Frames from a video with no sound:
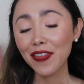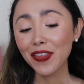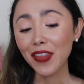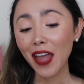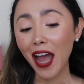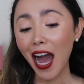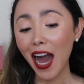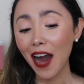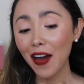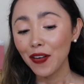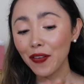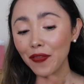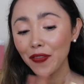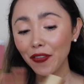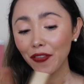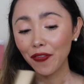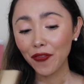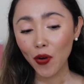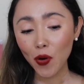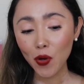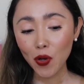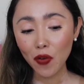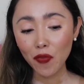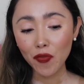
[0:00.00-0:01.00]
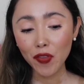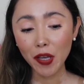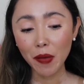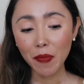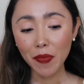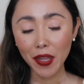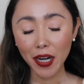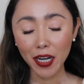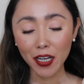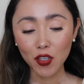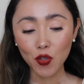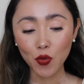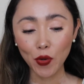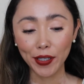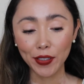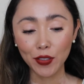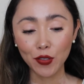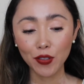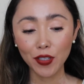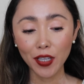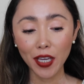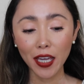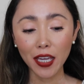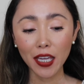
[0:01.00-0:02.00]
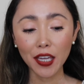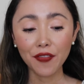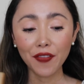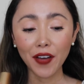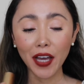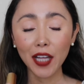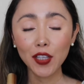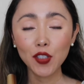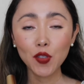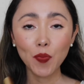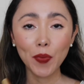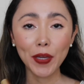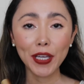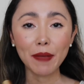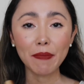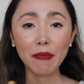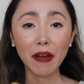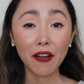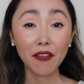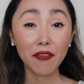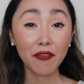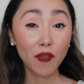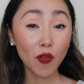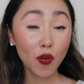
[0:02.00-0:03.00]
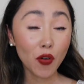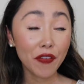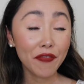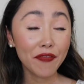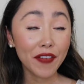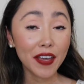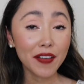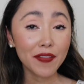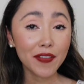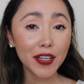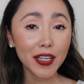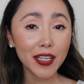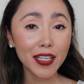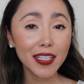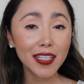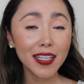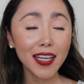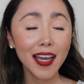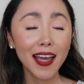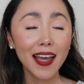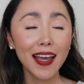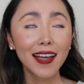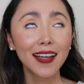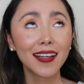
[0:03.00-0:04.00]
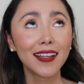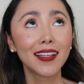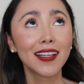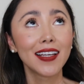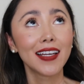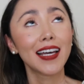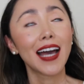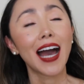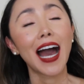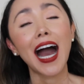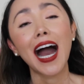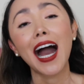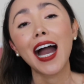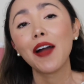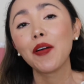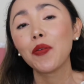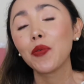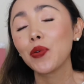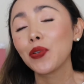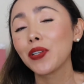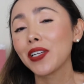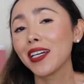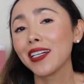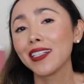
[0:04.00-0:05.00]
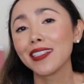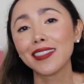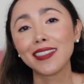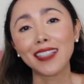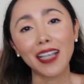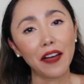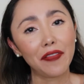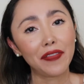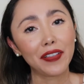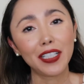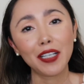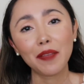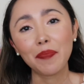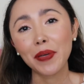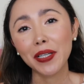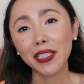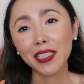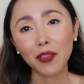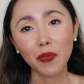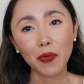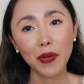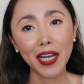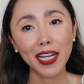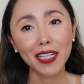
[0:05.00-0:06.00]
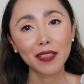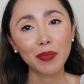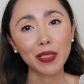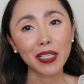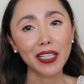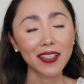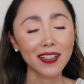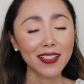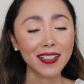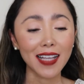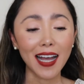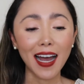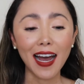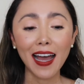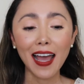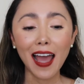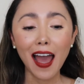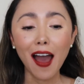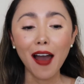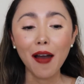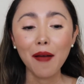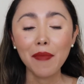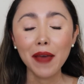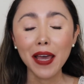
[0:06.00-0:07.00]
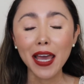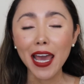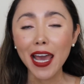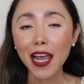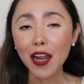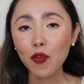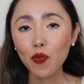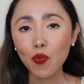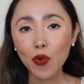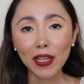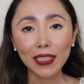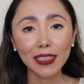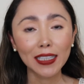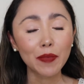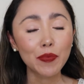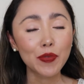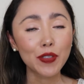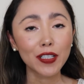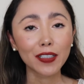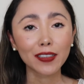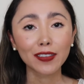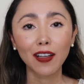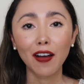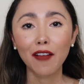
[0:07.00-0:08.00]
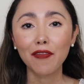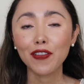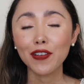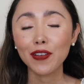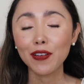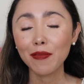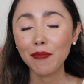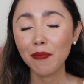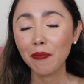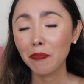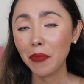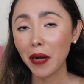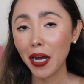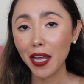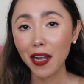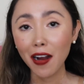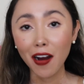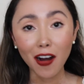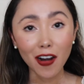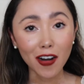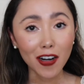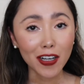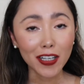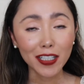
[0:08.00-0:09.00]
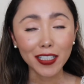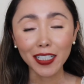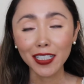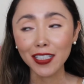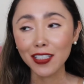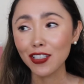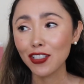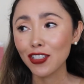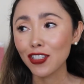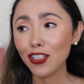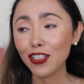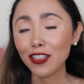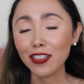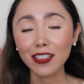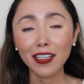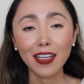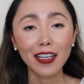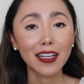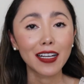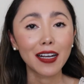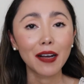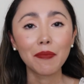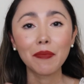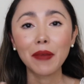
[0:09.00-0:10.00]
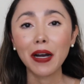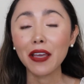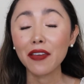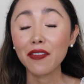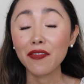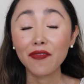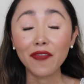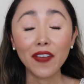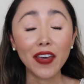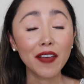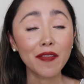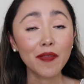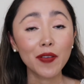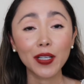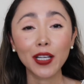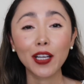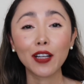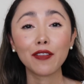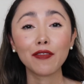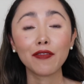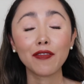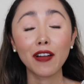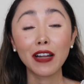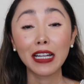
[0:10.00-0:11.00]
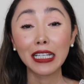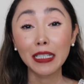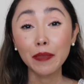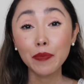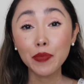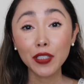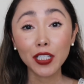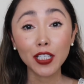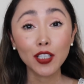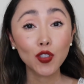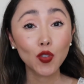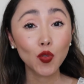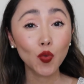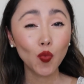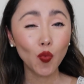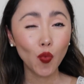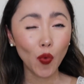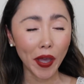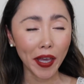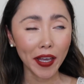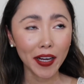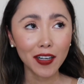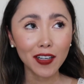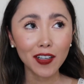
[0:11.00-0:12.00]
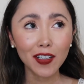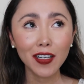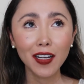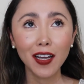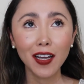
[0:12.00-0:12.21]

Out of the 4 of them that I tried today, if I had to pick my 4 favorite, I would definitely pick the red because I am a red lipstick lover by heart. It's just like my favorite kind of lipstick to wear.